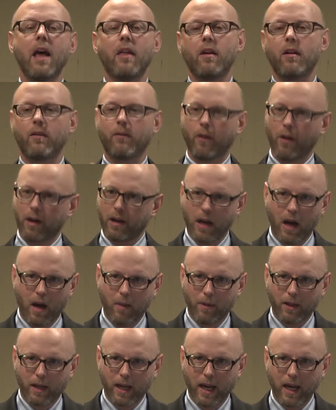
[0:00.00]
they're very
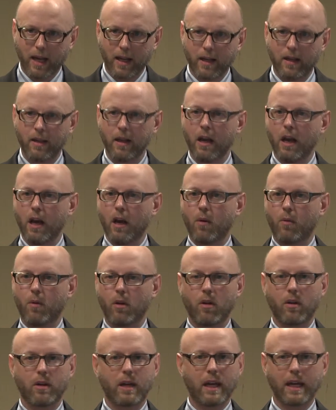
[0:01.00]
complicated. We're
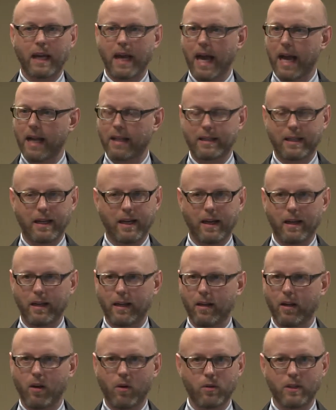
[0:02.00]
looking at
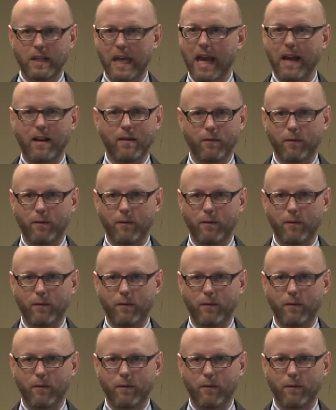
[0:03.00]
10,